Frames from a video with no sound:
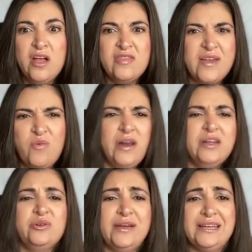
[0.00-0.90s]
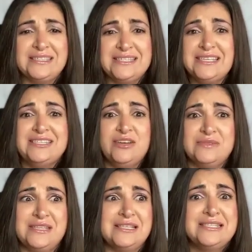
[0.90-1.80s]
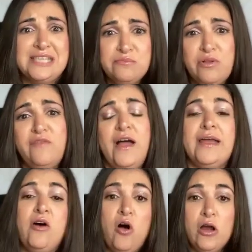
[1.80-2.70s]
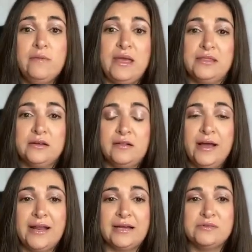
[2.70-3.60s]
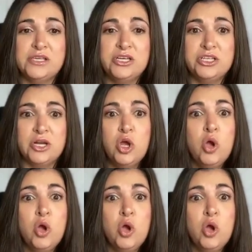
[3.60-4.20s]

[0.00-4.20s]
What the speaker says: they want to create systems that simplify and automate their client acquisition,